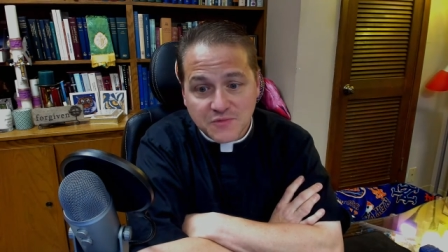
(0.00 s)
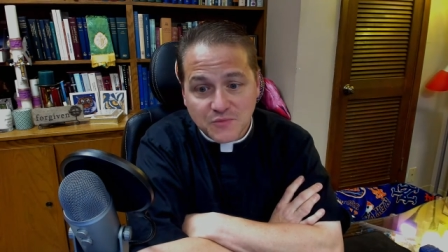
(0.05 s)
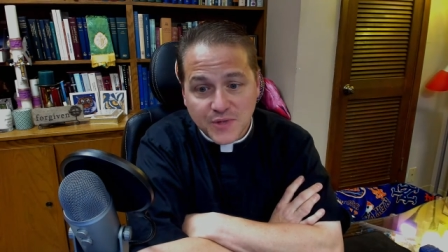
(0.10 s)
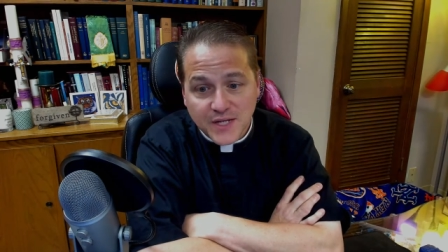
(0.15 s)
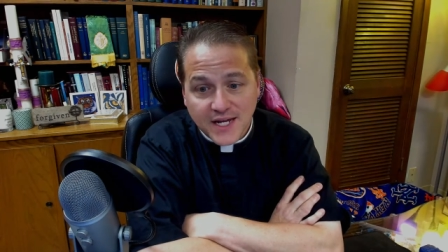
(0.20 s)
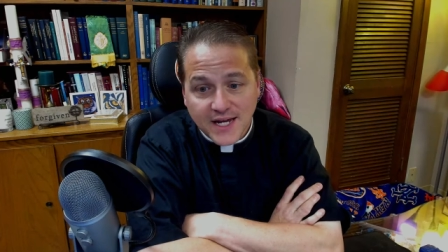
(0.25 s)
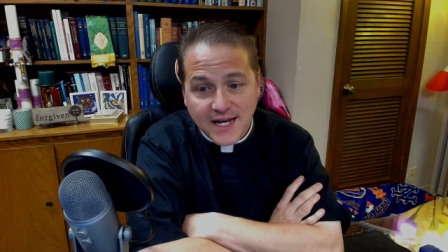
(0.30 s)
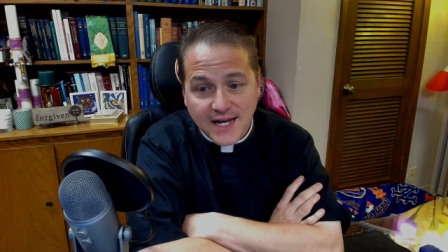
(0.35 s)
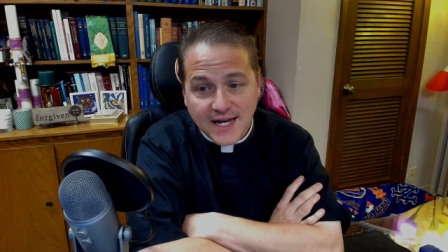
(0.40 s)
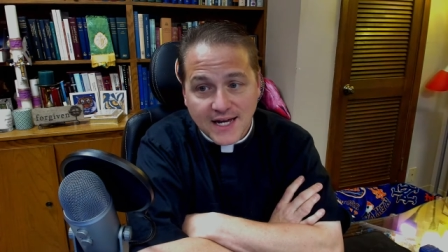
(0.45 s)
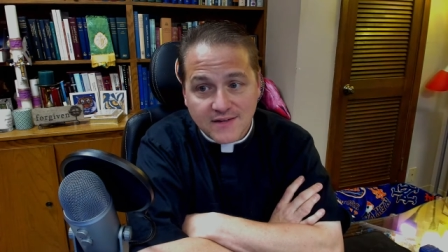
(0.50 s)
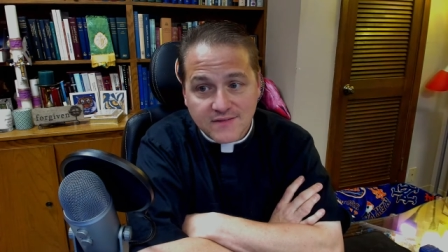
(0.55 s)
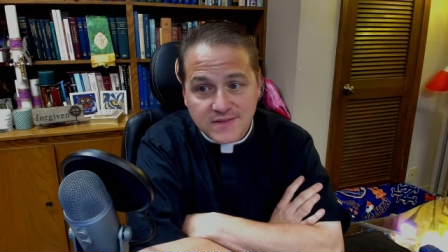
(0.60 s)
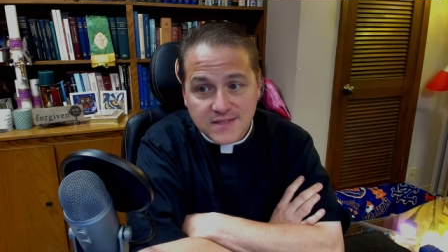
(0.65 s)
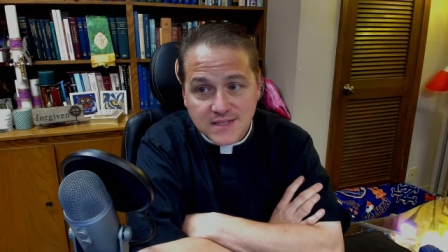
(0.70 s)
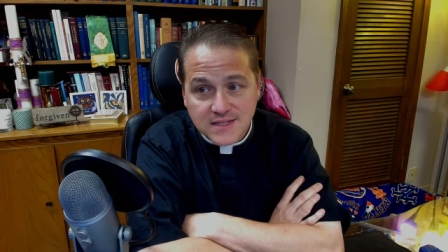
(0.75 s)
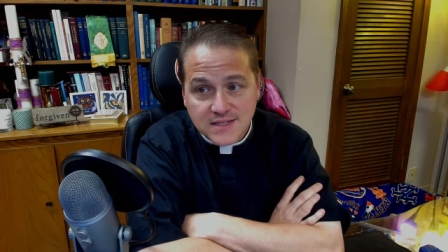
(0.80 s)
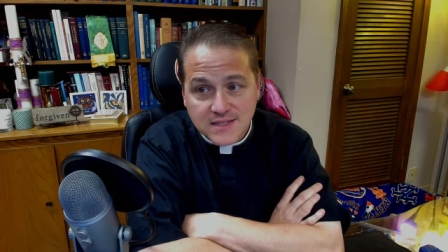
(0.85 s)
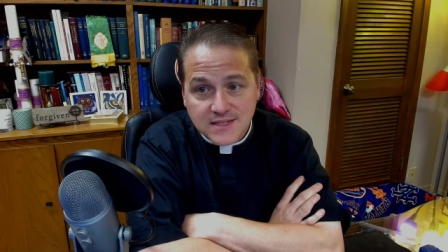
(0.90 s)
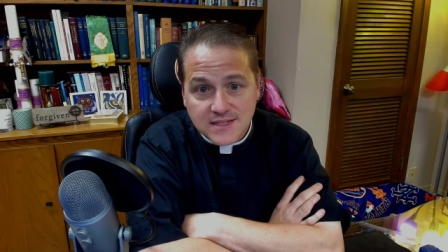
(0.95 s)
we have
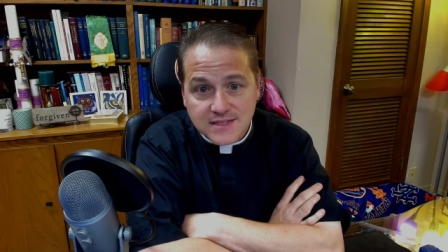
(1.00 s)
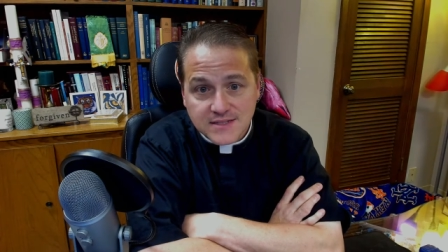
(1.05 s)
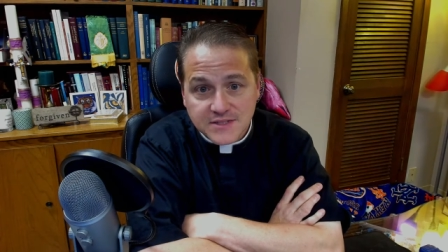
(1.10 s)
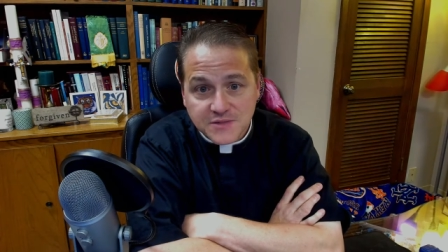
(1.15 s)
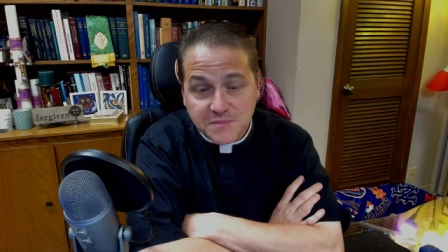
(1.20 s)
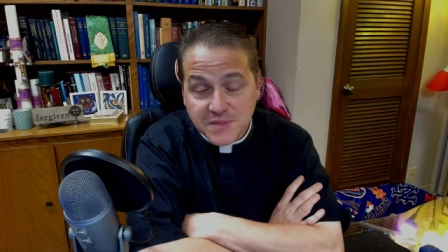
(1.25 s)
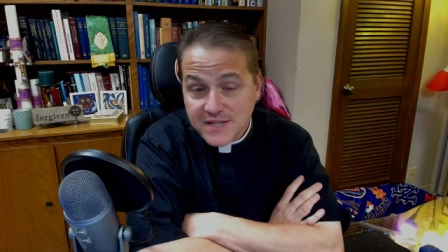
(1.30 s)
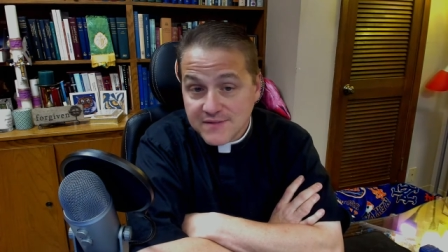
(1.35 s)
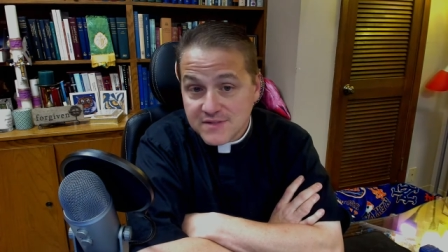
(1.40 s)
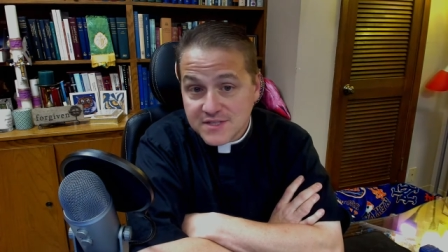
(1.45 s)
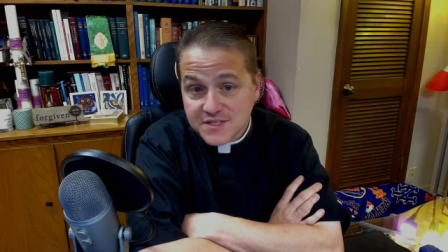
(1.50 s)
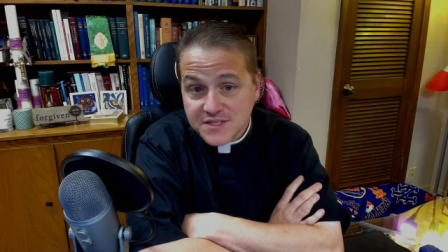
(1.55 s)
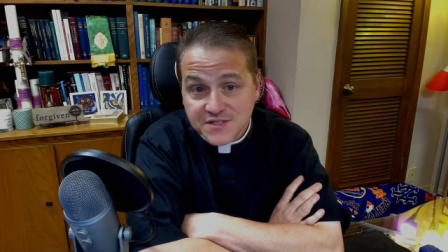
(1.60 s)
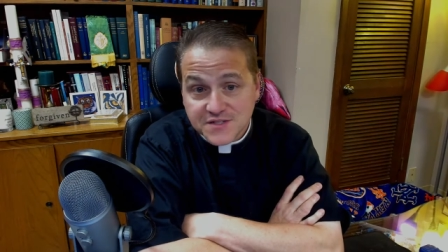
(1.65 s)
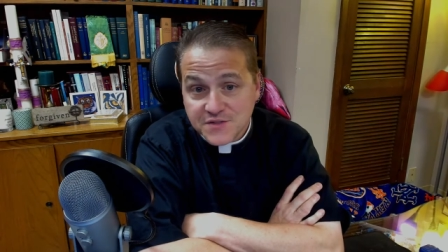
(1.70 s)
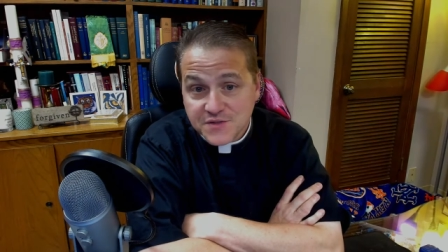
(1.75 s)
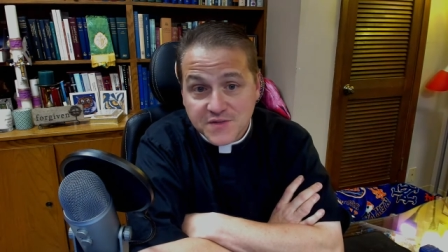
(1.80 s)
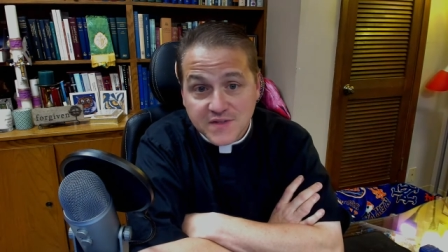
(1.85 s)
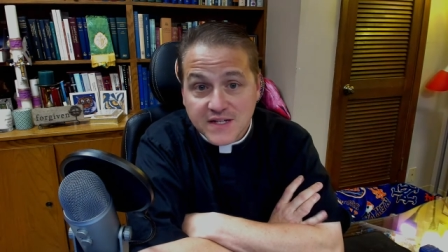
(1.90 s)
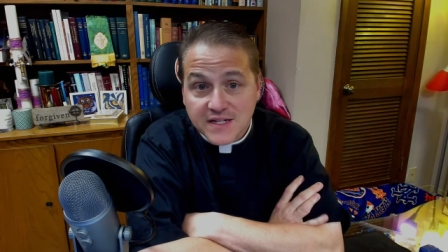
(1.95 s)
to be able to just
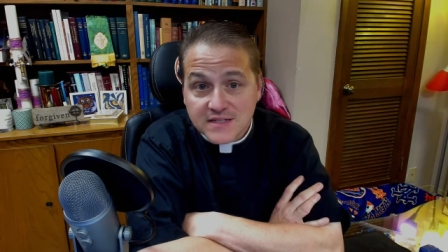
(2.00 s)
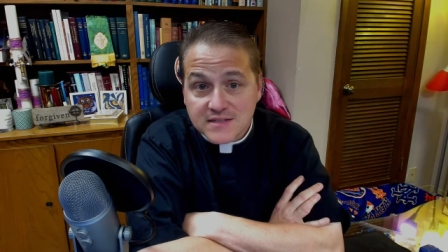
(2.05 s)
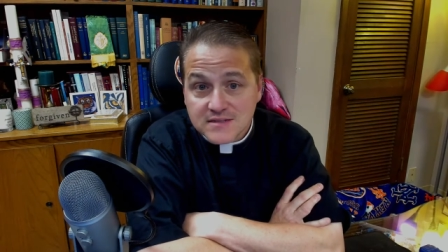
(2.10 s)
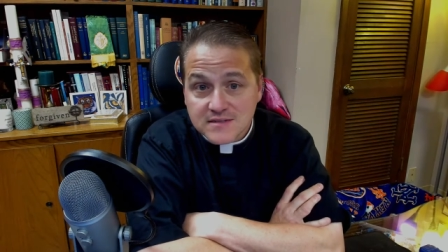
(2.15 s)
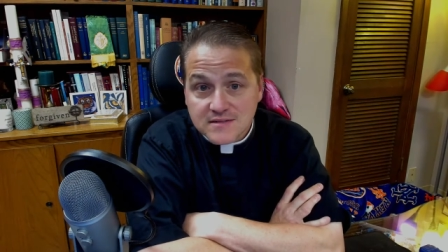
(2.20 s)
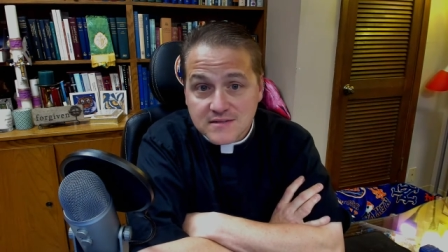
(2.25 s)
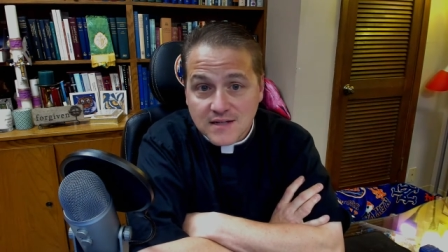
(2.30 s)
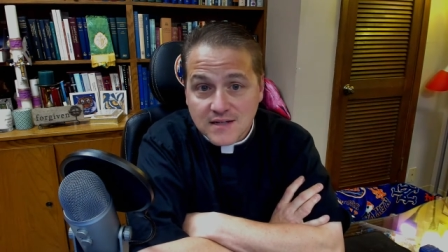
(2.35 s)
do this.